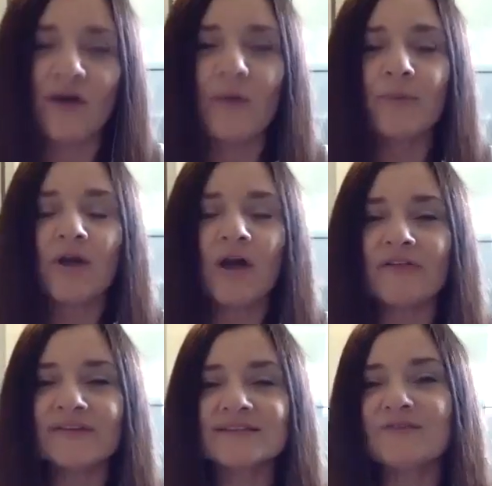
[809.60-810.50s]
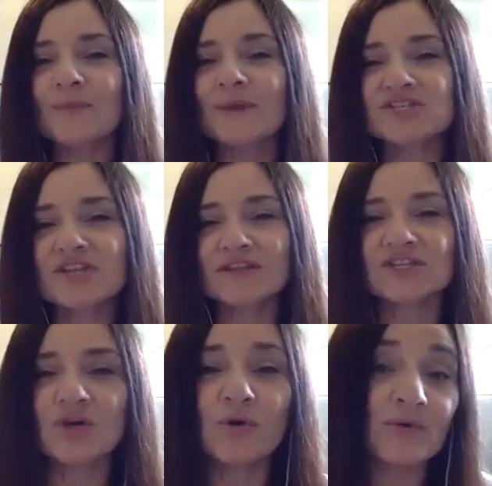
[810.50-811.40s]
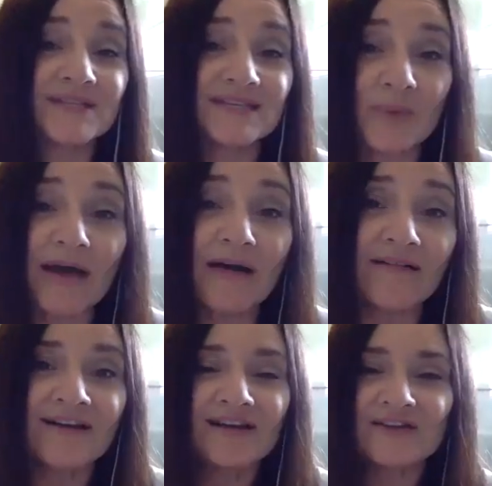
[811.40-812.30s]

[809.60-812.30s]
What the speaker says: And we'll put all this information in the show notes as well,